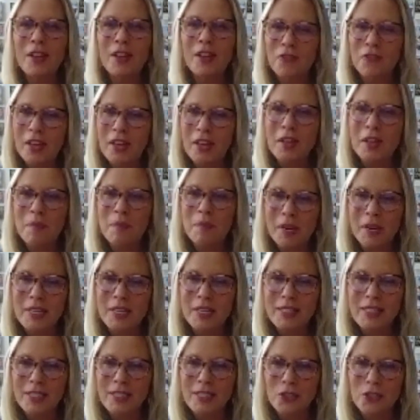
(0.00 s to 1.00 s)
If
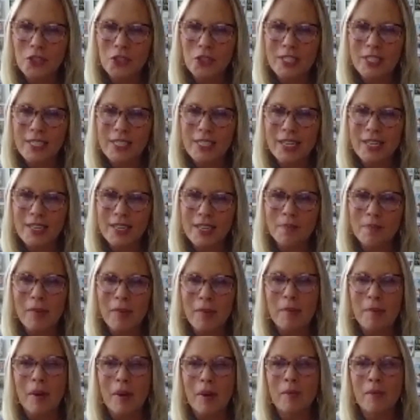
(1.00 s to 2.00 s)
anybody's interested,
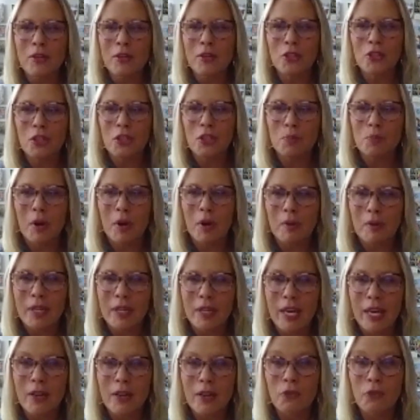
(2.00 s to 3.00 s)
my publisher is probably
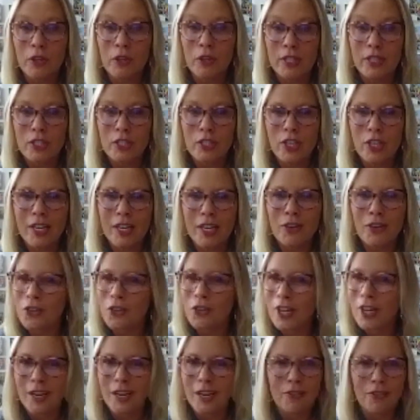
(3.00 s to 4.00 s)
like, "Really, Jen?
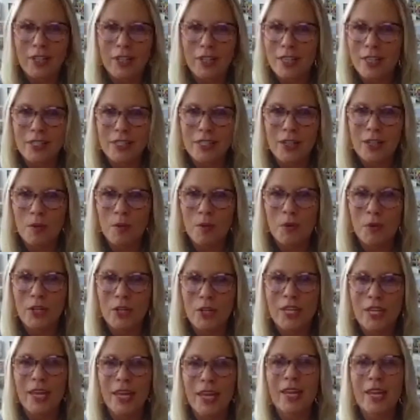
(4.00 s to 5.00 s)
You're not even going to tell them where
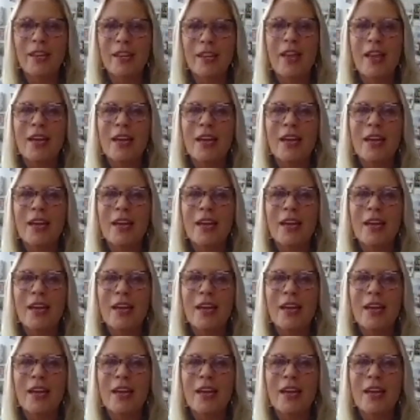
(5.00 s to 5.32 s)
to get it?"